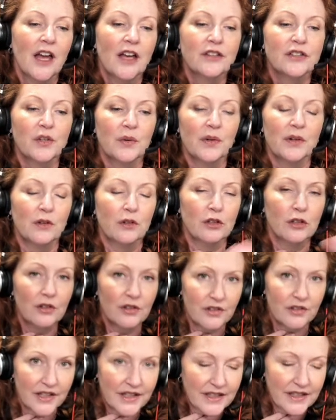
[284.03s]
So it'll
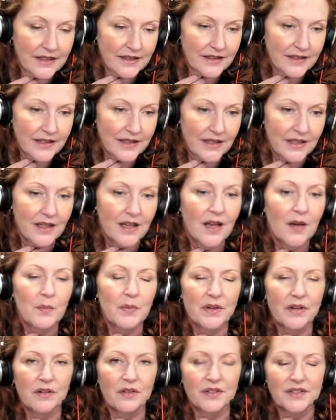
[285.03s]
look like ED,
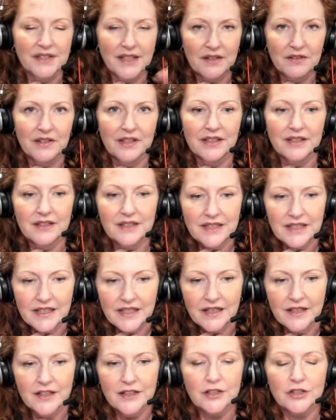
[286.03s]
but it'll sound like a
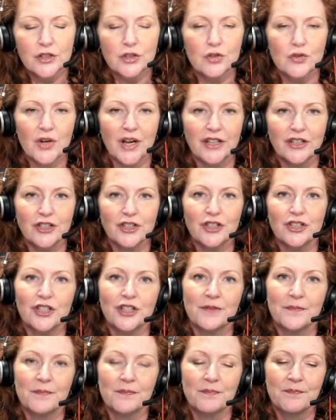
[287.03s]
T.
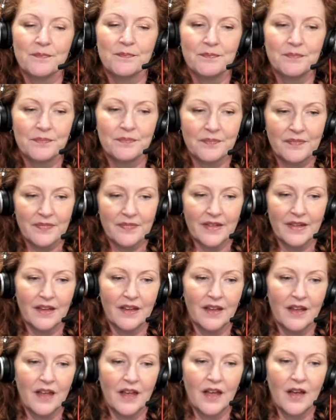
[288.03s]
Stretched.
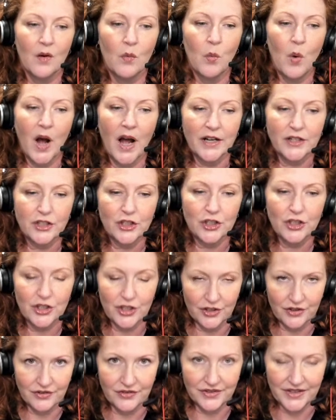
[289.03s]

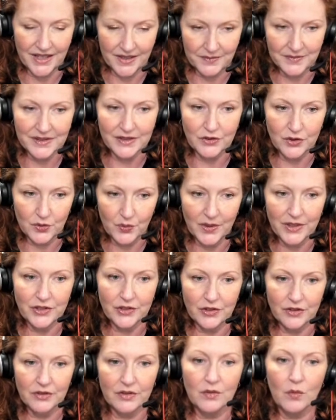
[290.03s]
Watched. Same
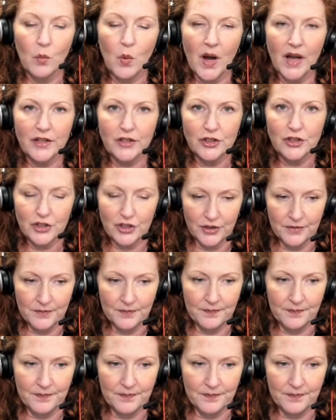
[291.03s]
situation. Watched.